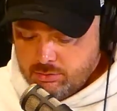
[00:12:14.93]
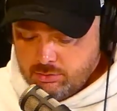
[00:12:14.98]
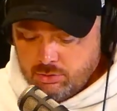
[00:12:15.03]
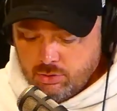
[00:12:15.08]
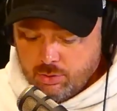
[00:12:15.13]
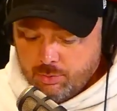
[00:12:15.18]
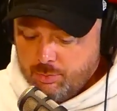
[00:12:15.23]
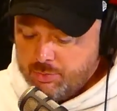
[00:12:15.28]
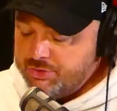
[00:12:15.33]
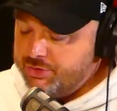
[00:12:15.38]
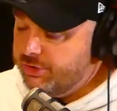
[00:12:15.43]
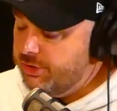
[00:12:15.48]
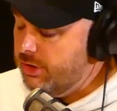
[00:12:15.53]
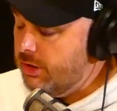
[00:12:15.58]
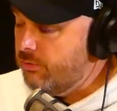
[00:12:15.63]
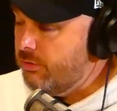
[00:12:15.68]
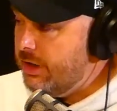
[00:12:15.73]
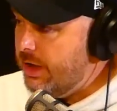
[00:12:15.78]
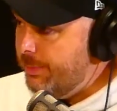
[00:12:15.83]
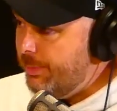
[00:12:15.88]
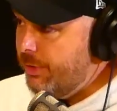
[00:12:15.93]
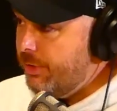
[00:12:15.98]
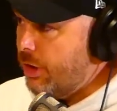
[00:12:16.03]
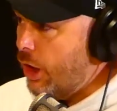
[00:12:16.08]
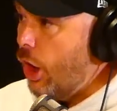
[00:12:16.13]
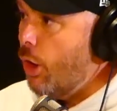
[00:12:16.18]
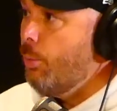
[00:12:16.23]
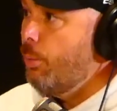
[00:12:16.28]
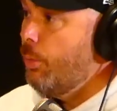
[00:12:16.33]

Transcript: No, it wasn't until I read about it how